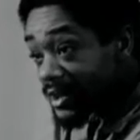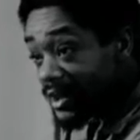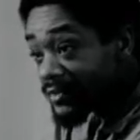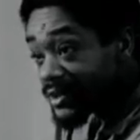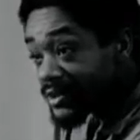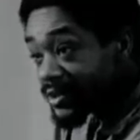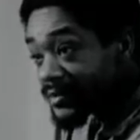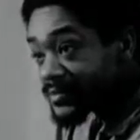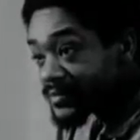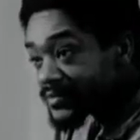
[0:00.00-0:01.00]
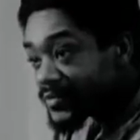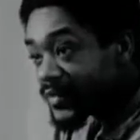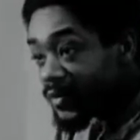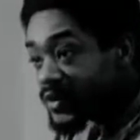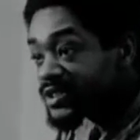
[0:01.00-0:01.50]
the oven, you know.
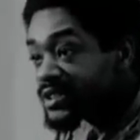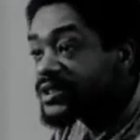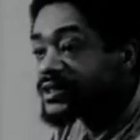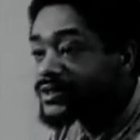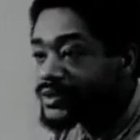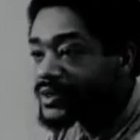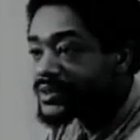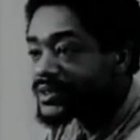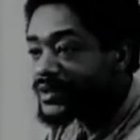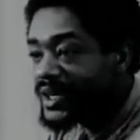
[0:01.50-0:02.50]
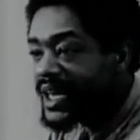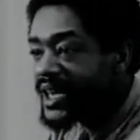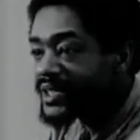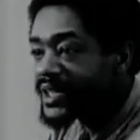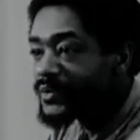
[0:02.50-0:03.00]
And we still do it, but we
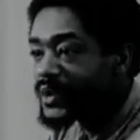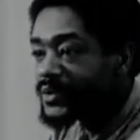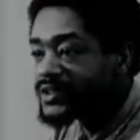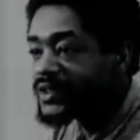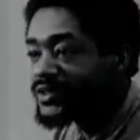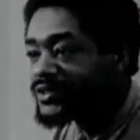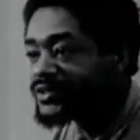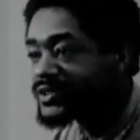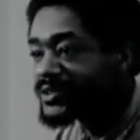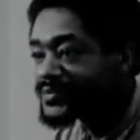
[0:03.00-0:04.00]
like it that way. We're so used to